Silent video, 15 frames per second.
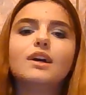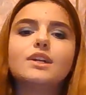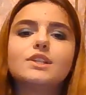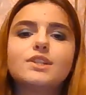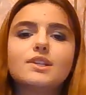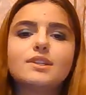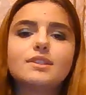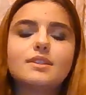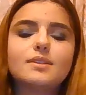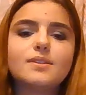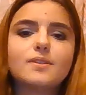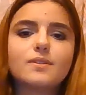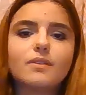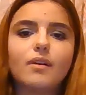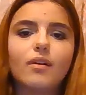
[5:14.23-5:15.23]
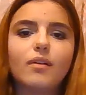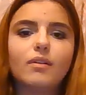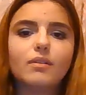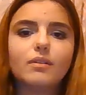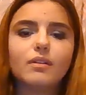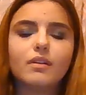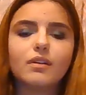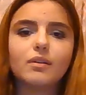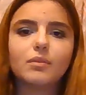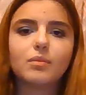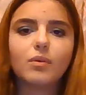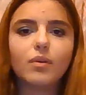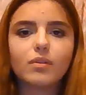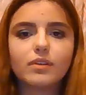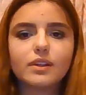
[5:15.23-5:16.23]
Justice Earl
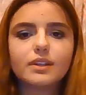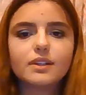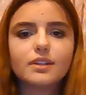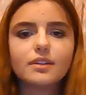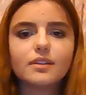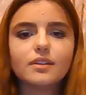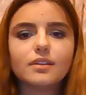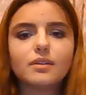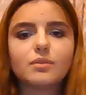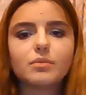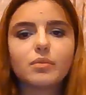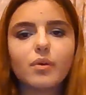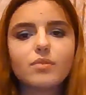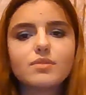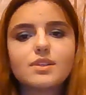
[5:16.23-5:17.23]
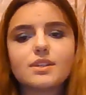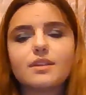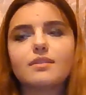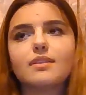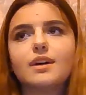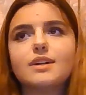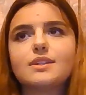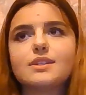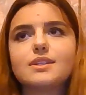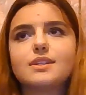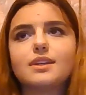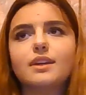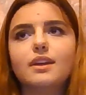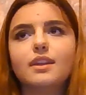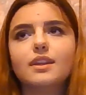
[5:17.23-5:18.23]
Warren wrote that
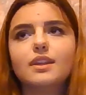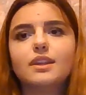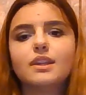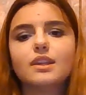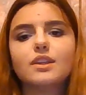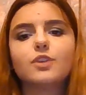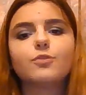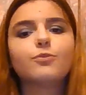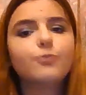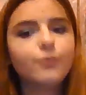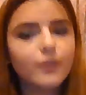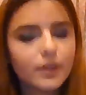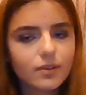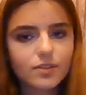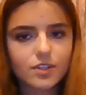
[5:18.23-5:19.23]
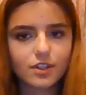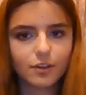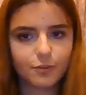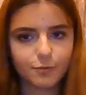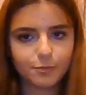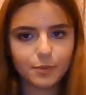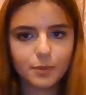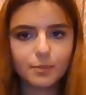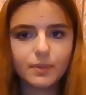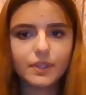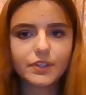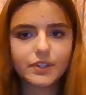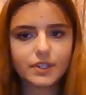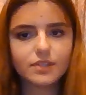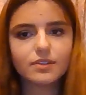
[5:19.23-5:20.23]
in the field of
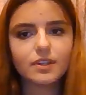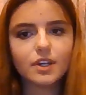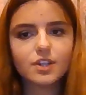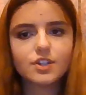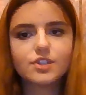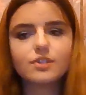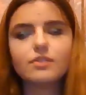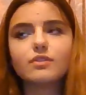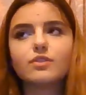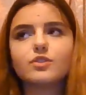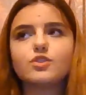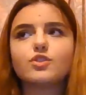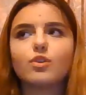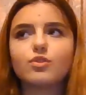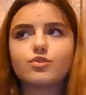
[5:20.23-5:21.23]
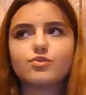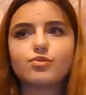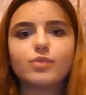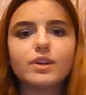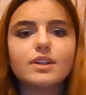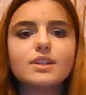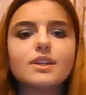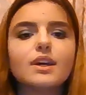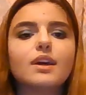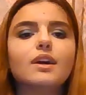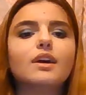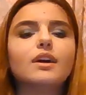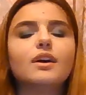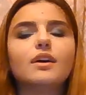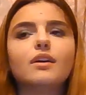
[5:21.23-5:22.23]
public education, the doctrine
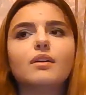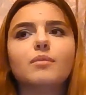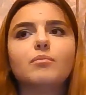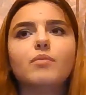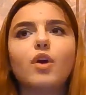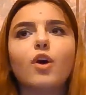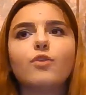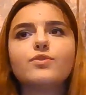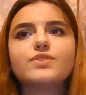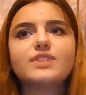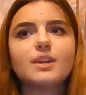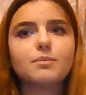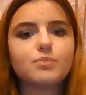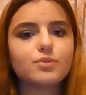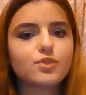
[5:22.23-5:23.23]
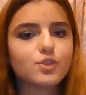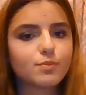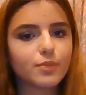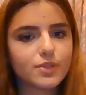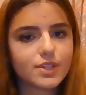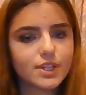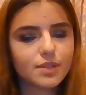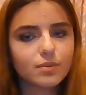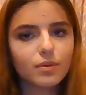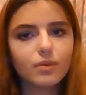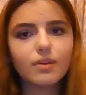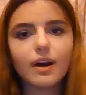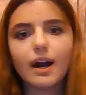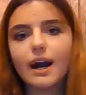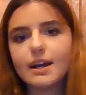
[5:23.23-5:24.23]
of separate but
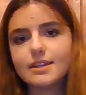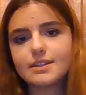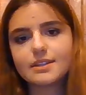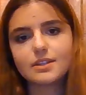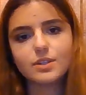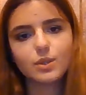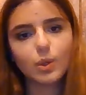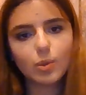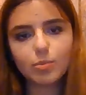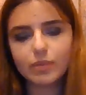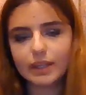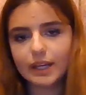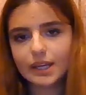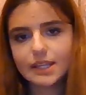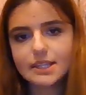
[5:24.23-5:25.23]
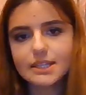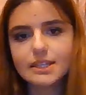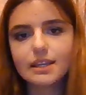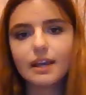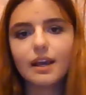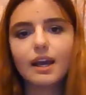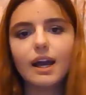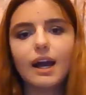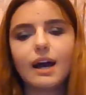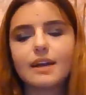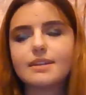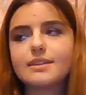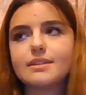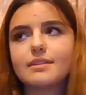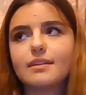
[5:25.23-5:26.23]
equal has no place,
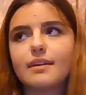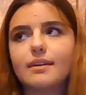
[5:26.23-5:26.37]
as